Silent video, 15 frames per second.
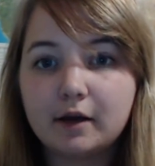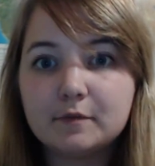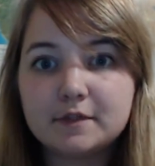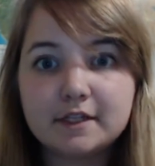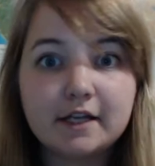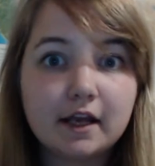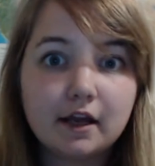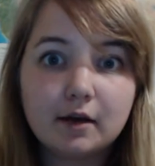
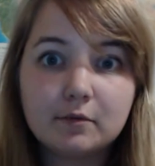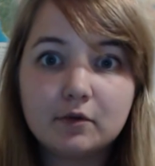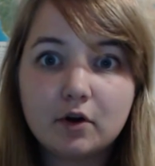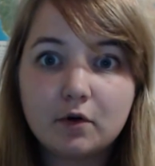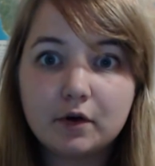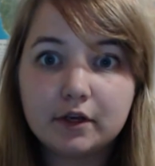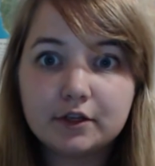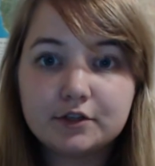Today I'm
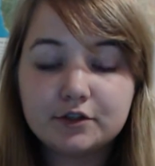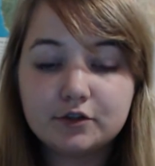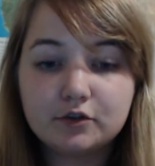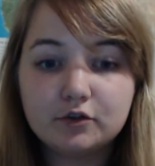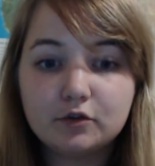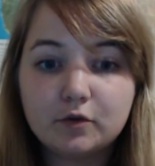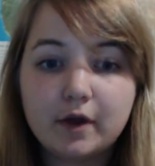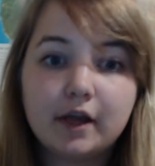going
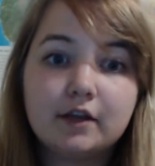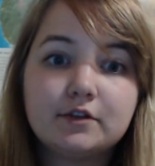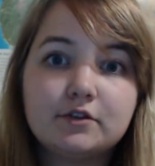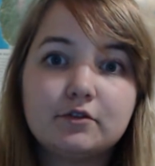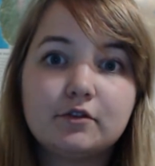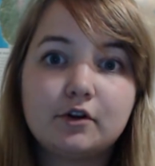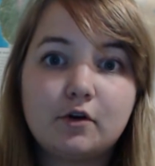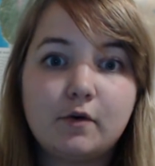to
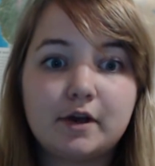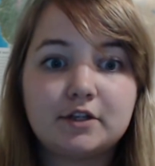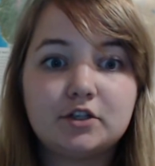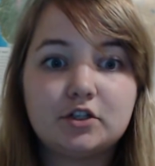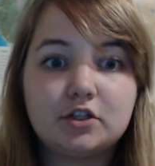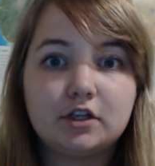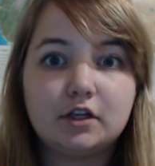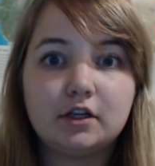answer the
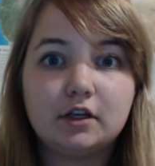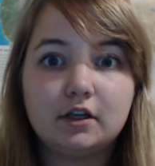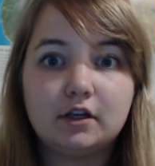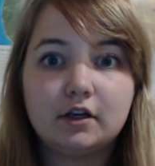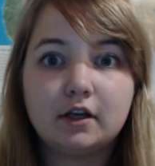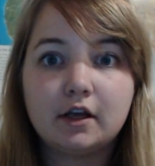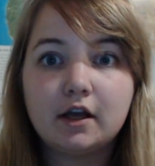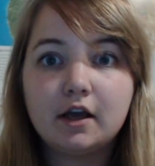
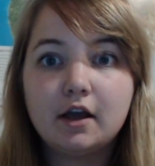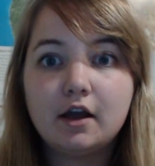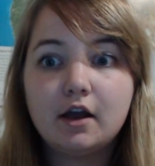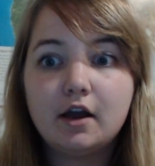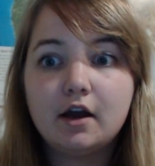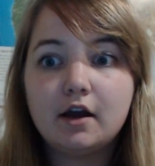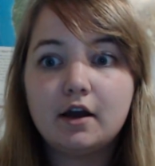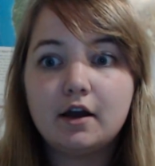question
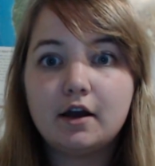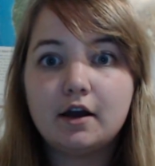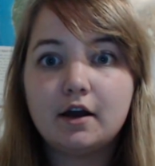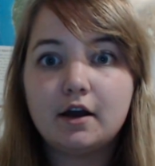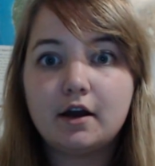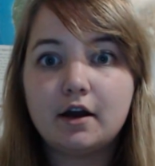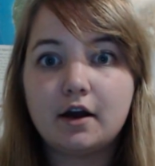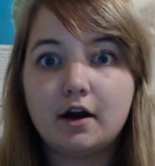
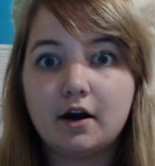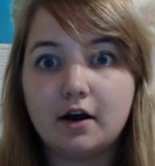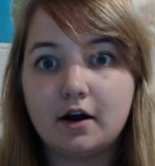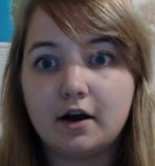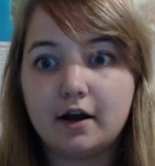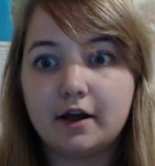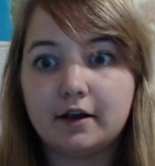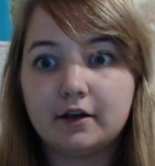
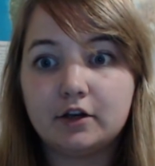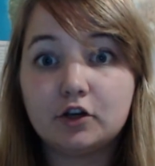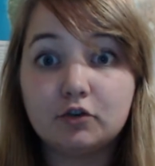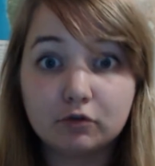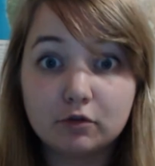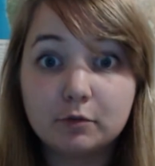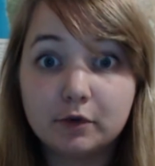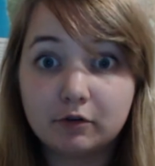on
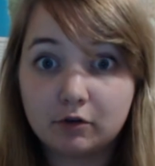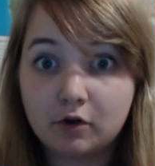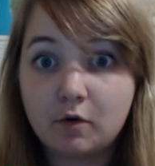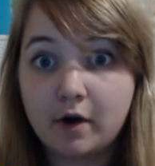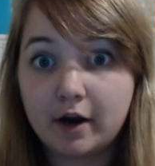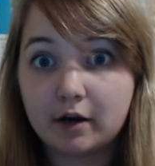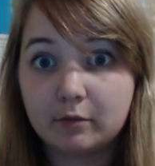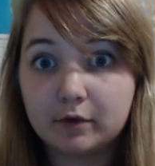grooming
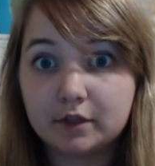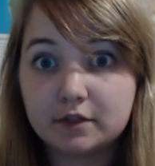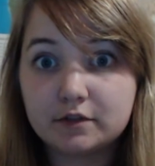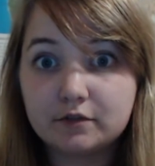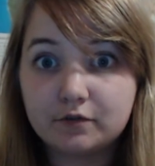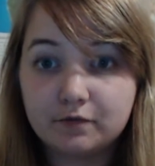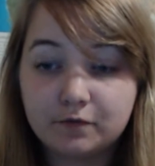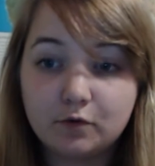
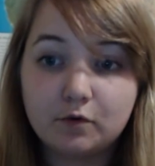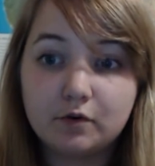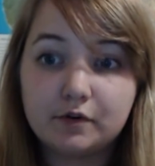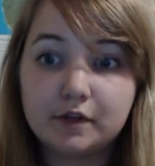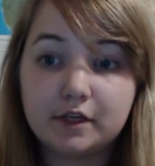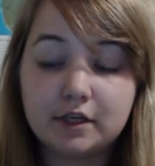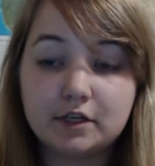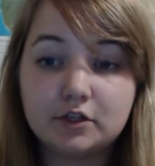requirements for
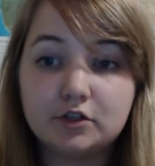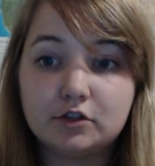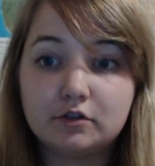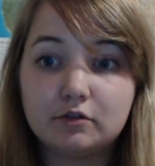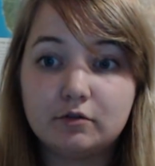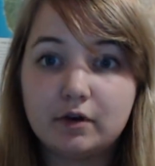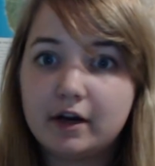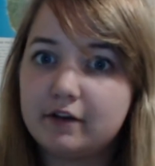the
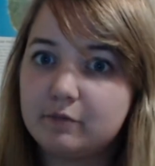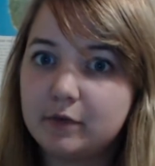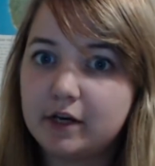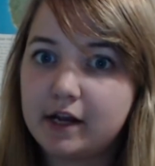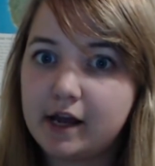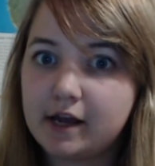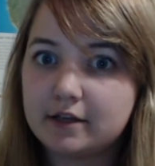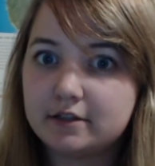Kishu. I've been
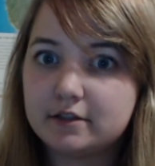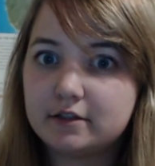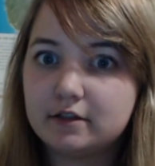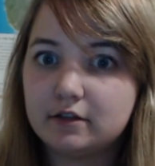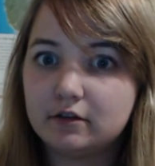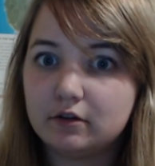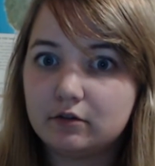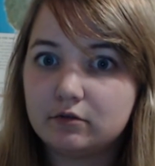asked,
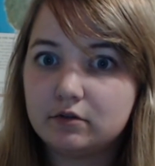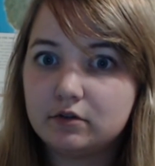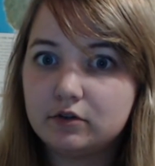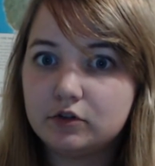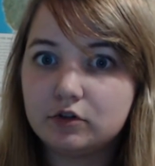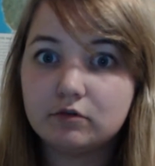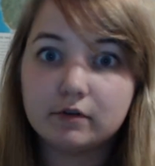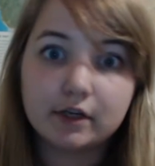
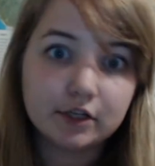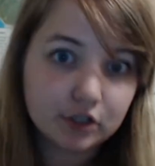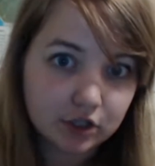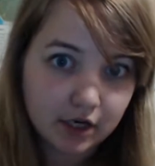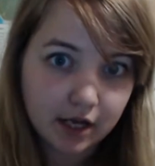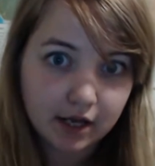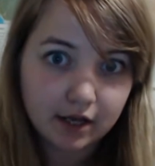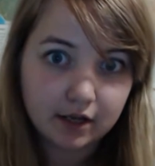do they
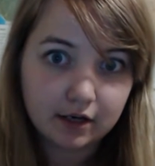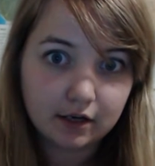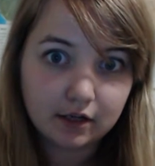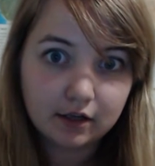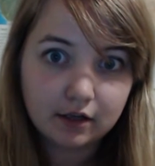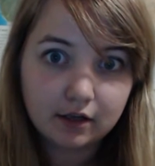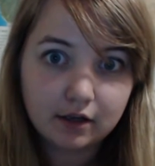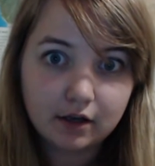shed?
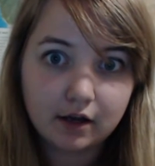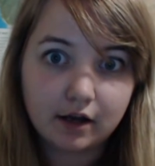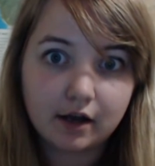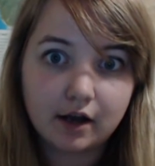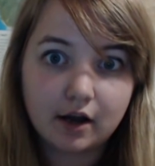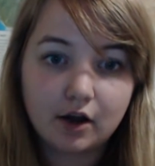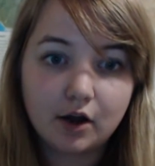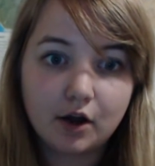
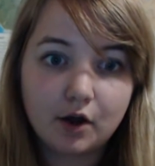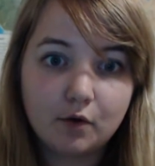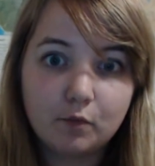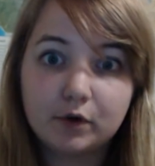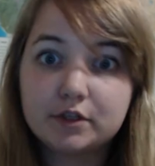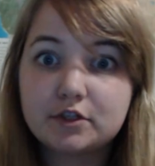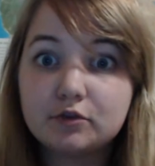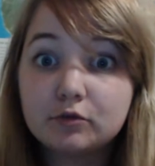
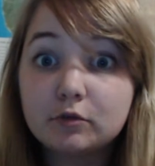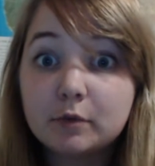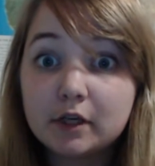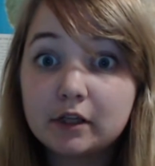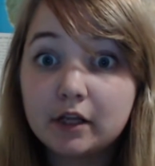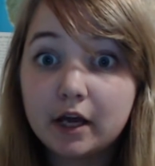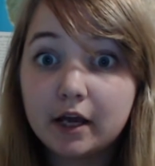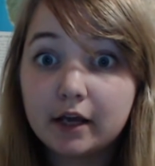What's grooming
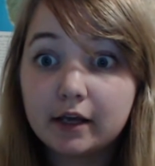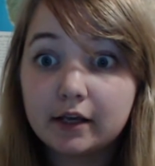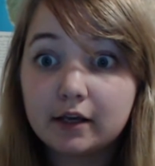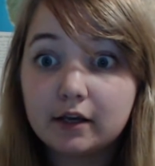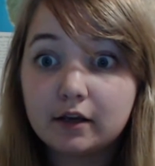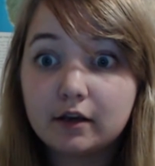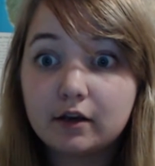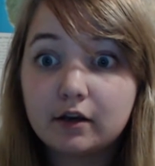
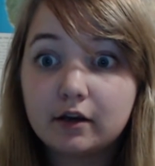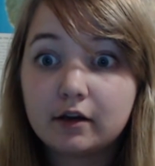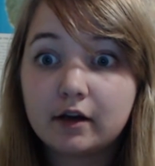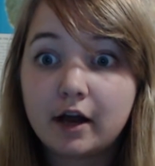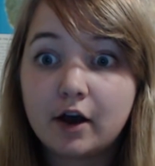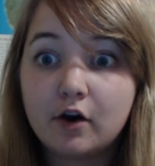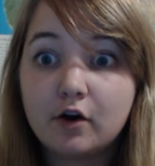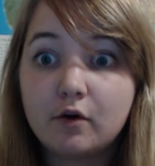like?
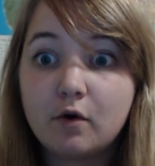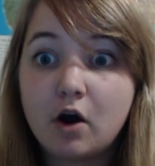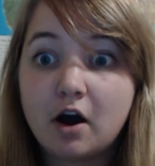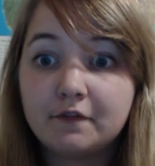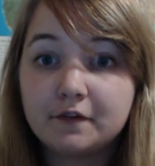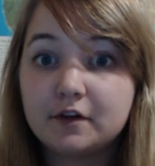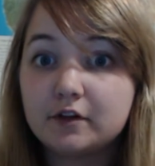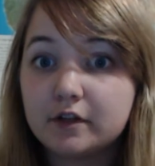How
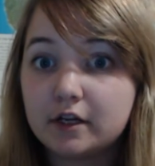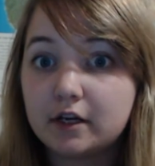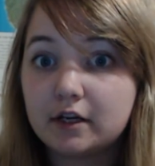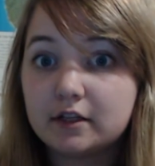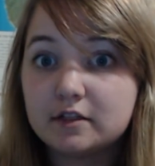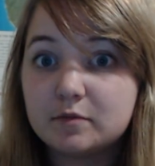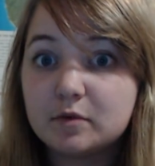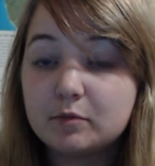often do they
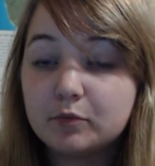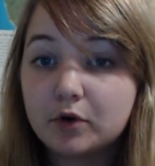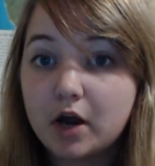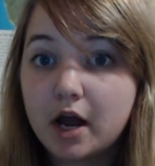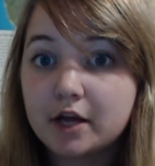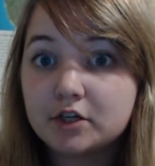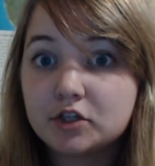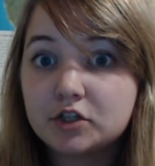need to be
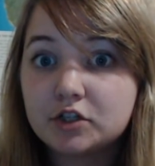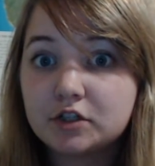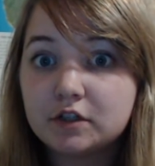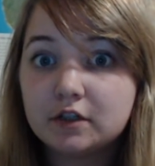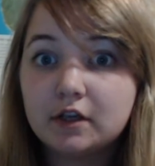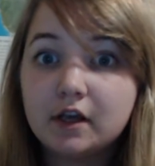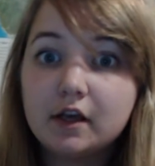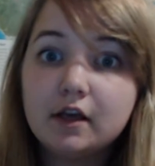brushed?
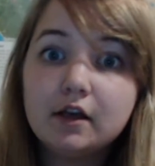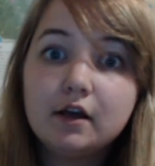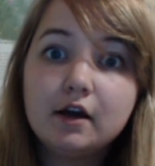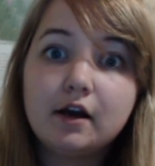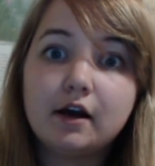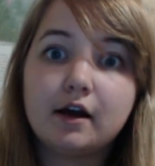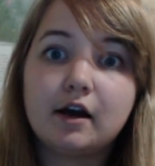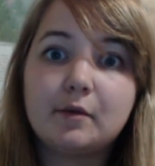
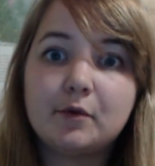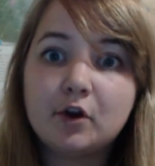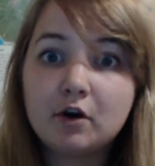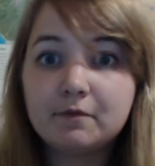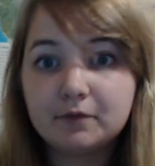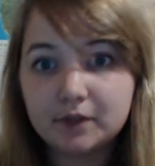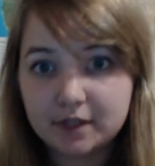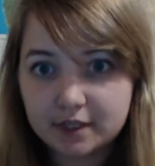And
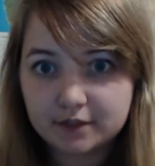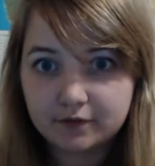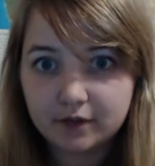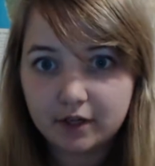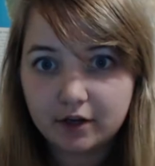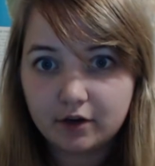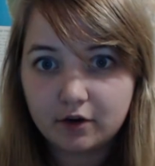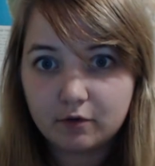hopefully this
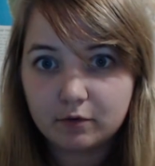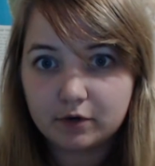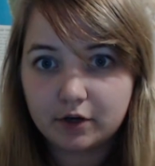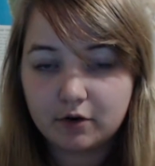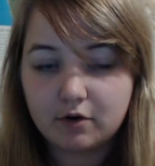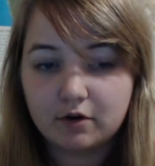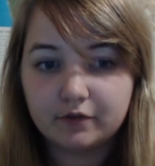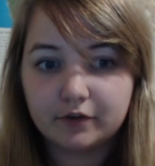video will
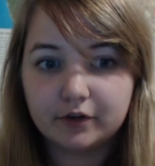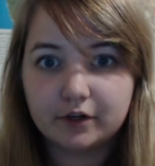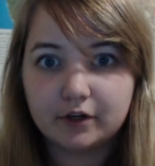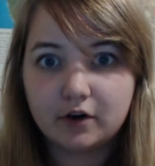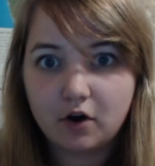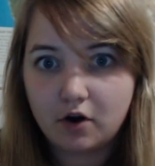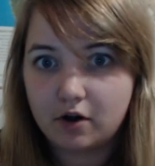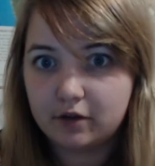go
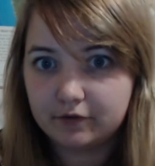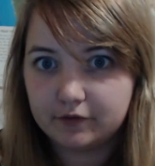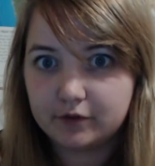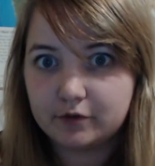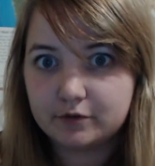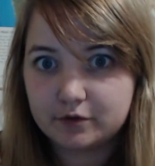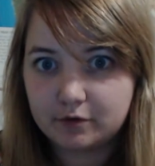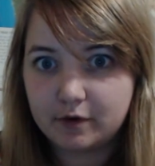over all of
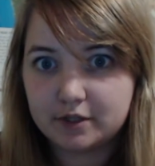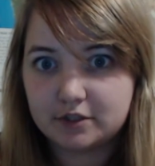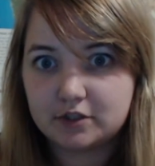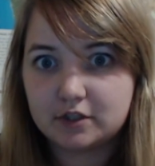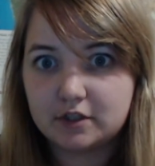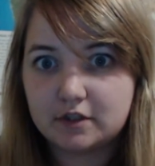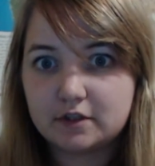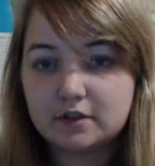those
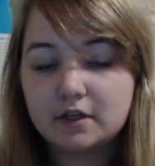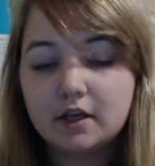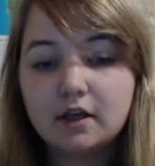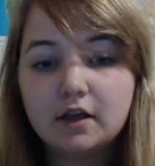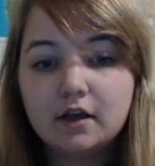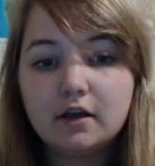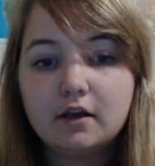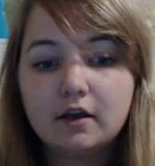questions.
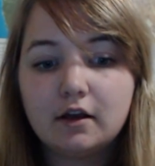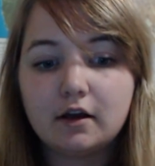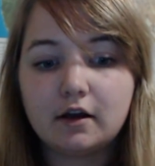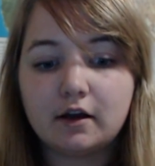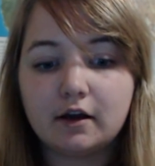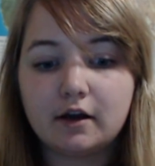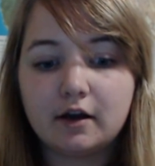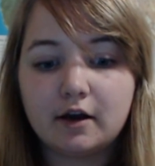
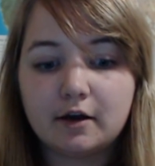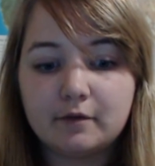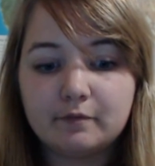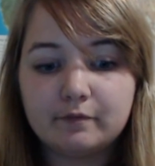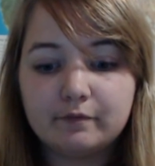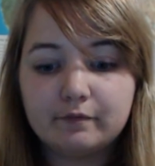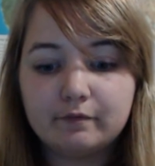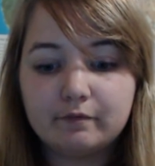My
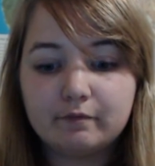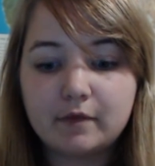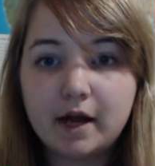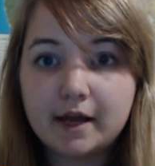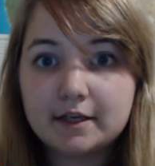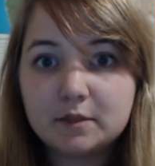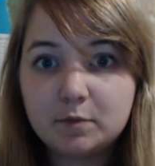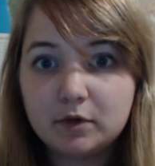
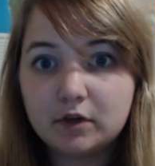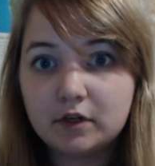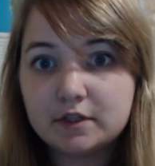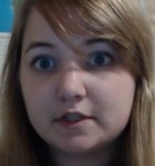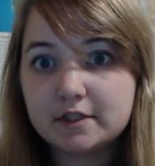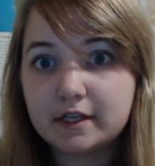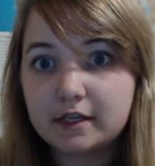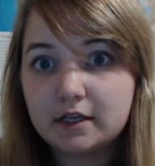experience
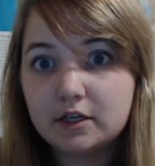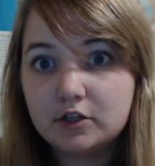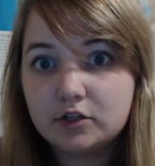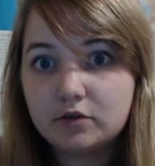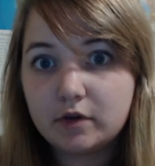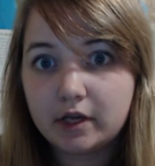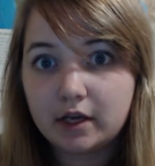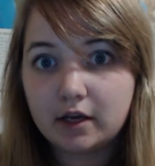is that
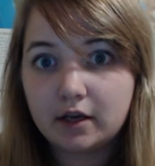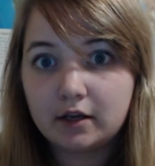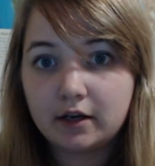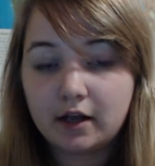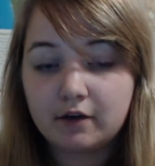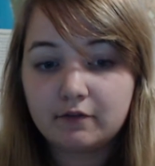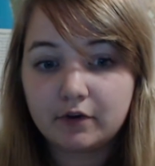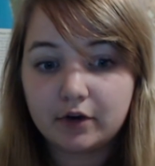Kishu Ken
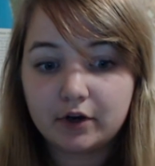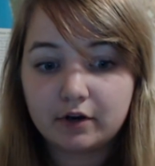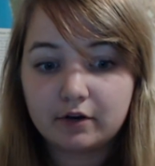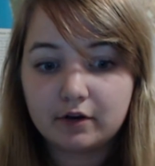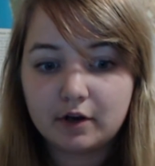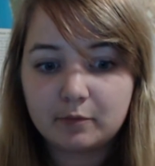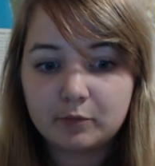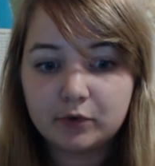have
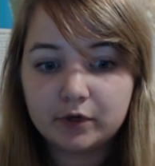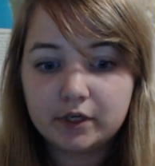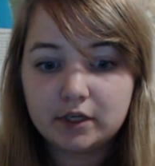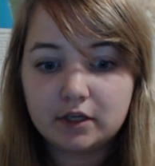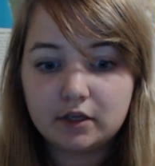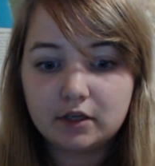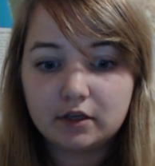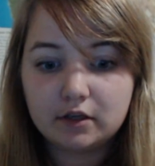a
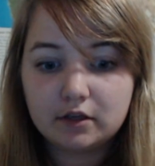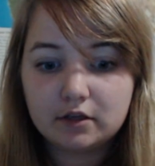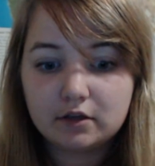pretty